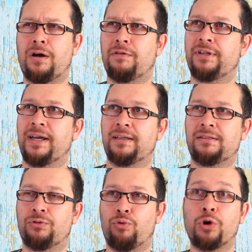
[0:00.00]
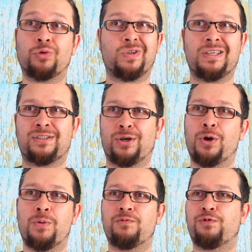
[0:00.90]
of like a derogatory
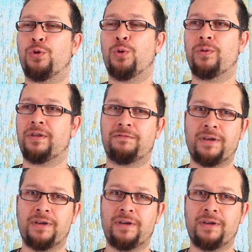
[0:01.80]
term for the